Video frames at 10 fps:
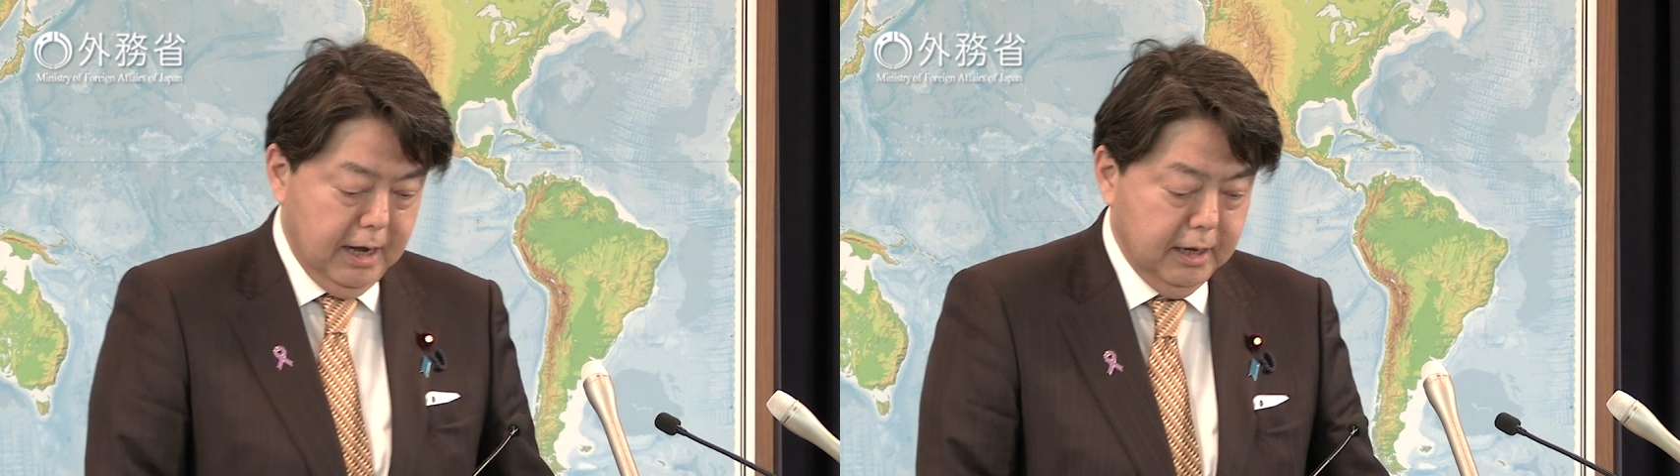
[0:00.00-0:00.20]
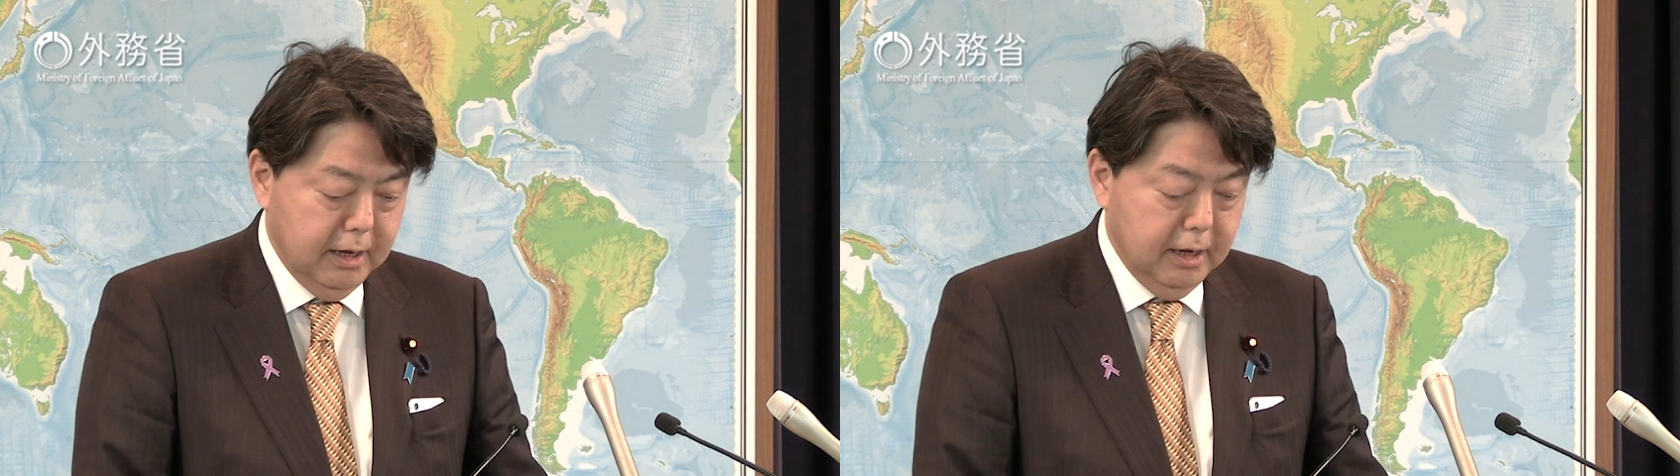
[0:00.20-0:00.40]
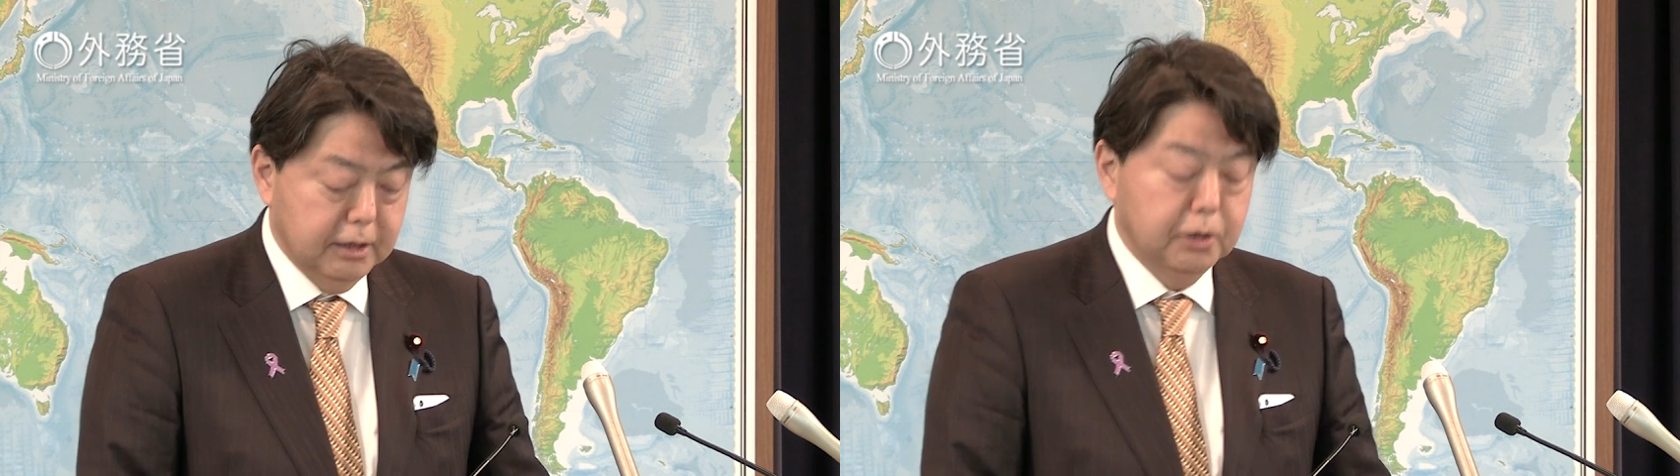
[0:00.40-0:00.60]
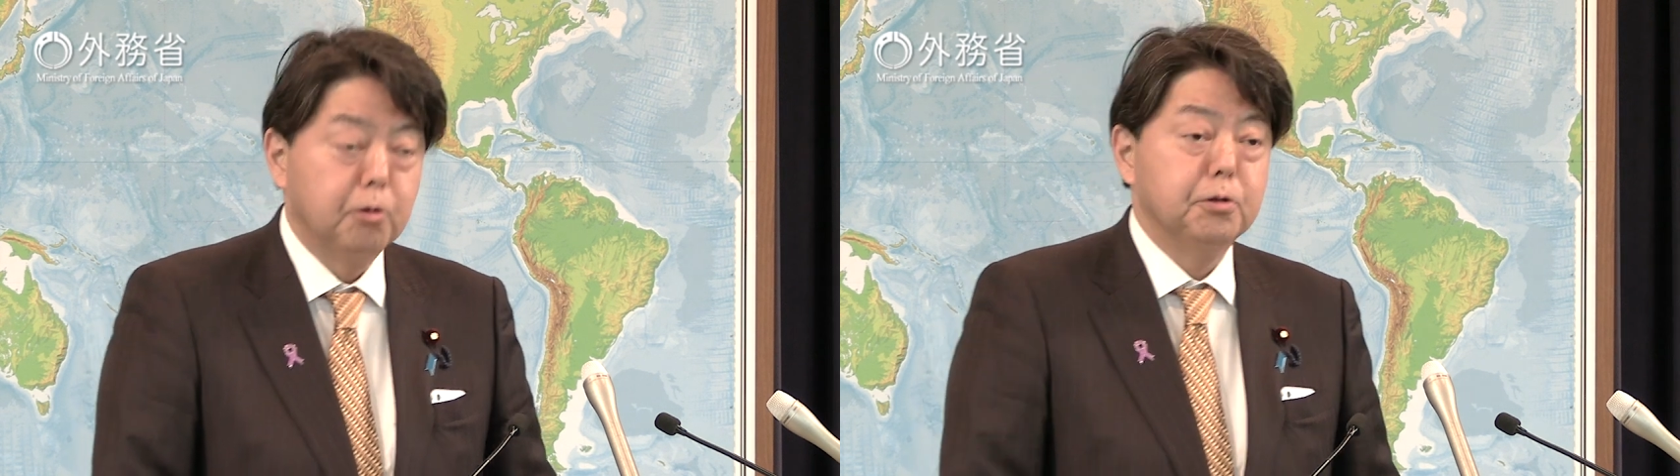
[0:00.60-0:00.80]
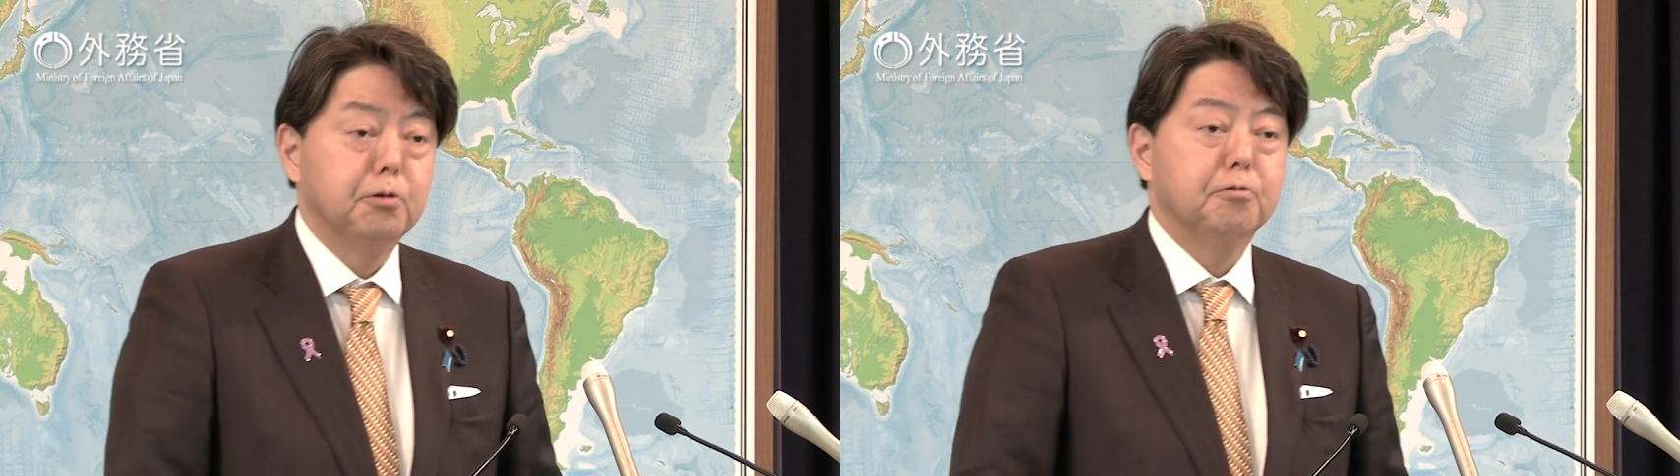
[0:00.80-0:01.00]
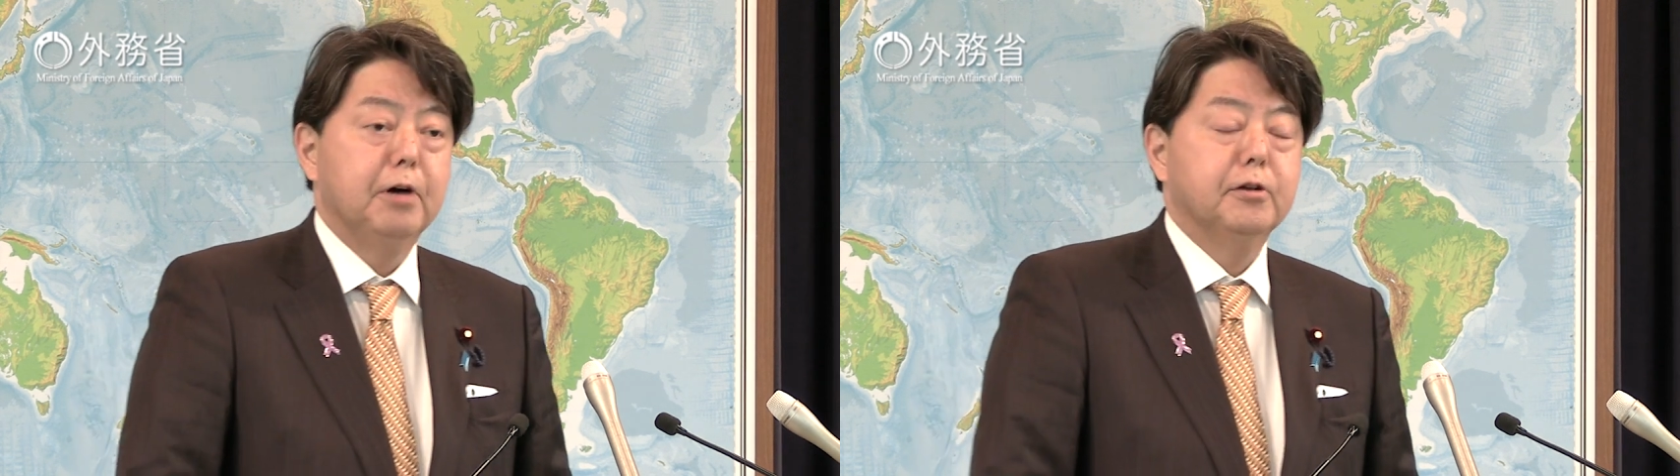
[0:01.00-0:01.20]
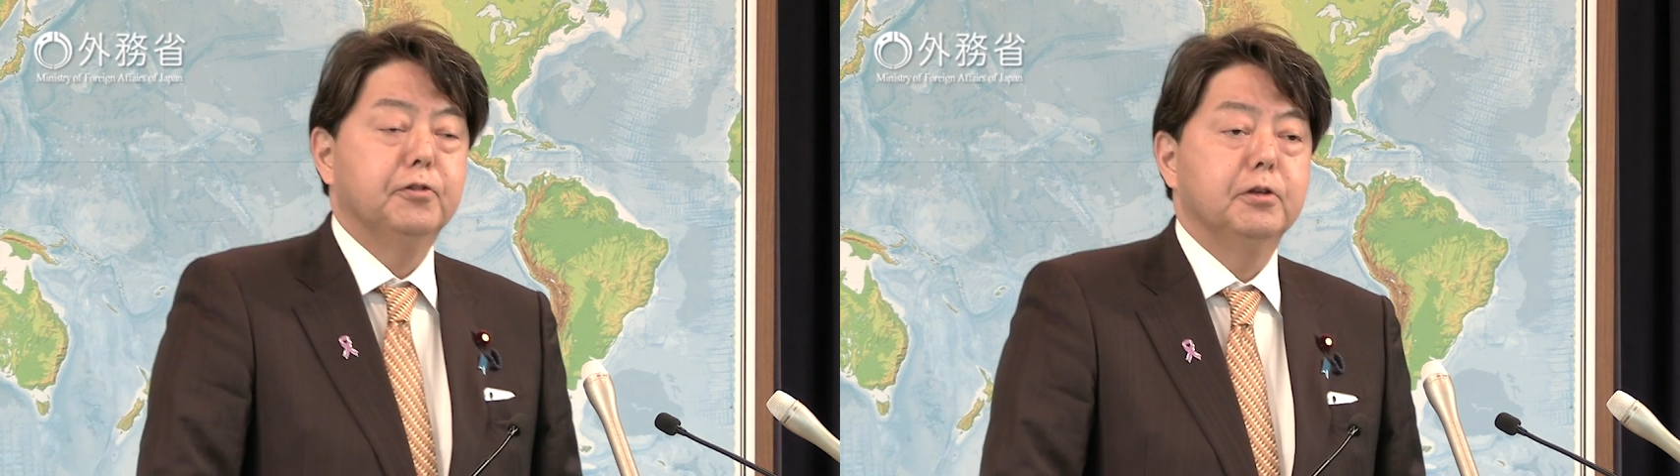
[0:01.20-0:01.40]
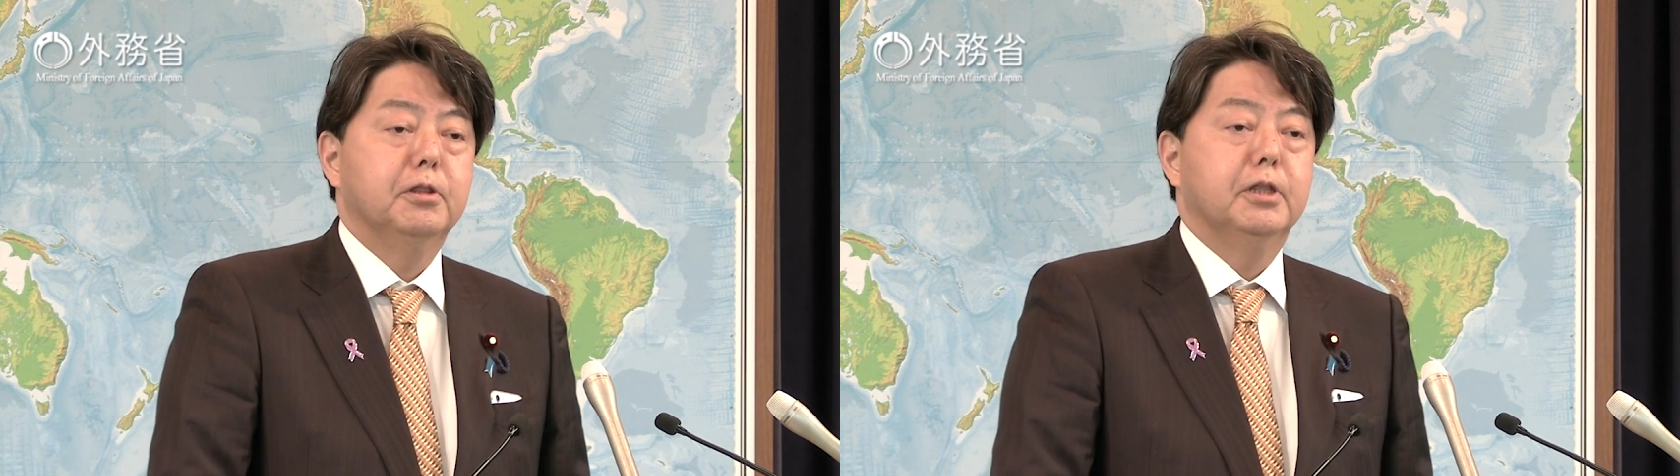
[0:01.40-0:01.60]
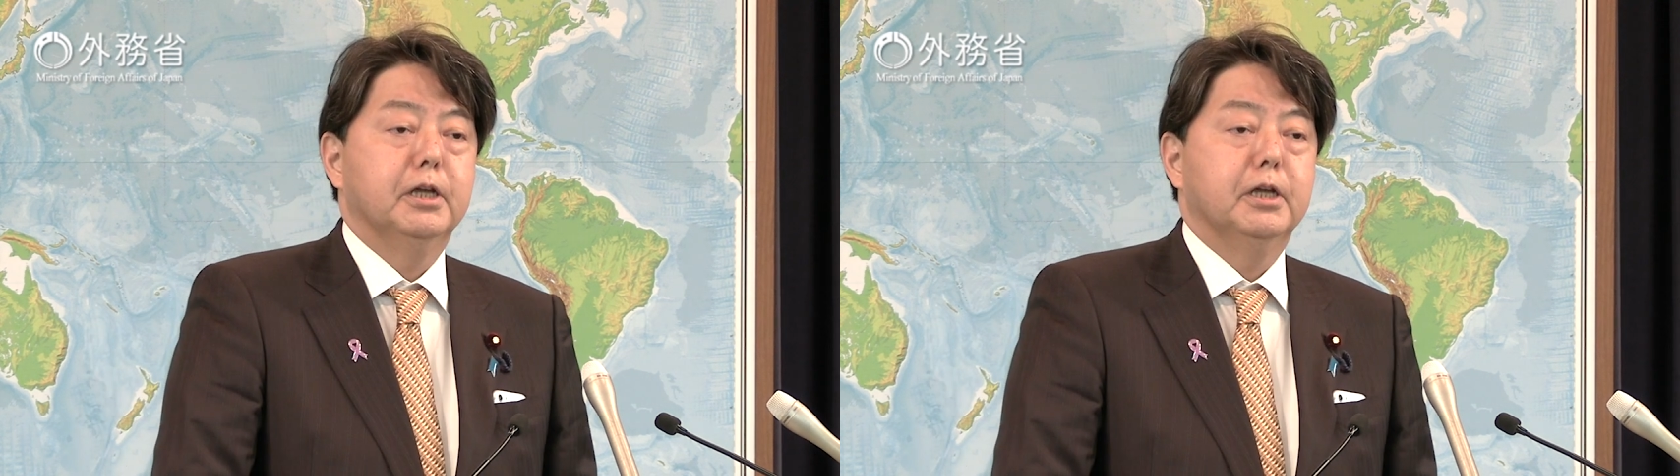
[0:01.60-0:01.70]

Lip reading: Another matter